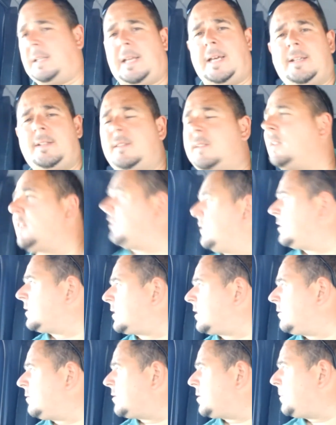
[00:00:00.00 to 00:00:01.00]
land that's
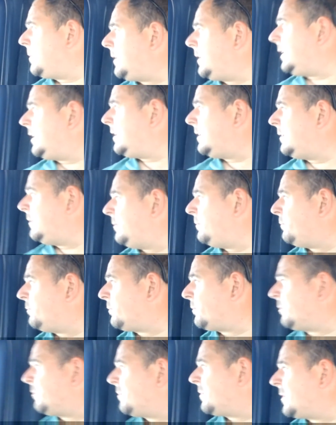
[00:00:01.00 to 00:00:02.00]
going to be
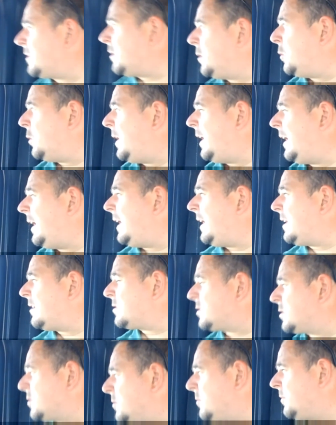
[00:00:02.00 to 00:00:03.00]
a
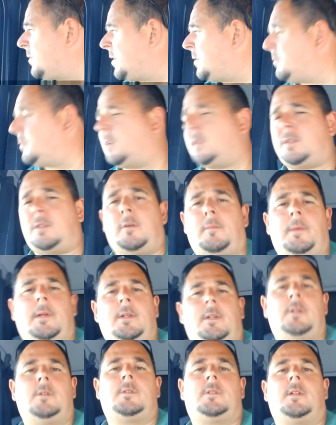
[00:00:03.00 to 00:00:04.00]
warehouse or something, but it's not
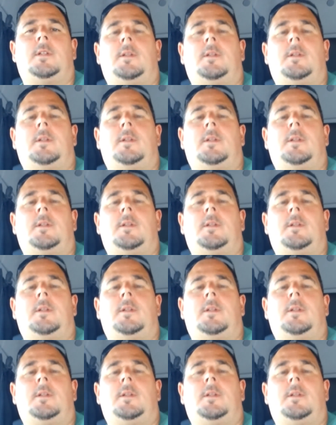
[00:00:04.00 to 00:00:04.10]
being used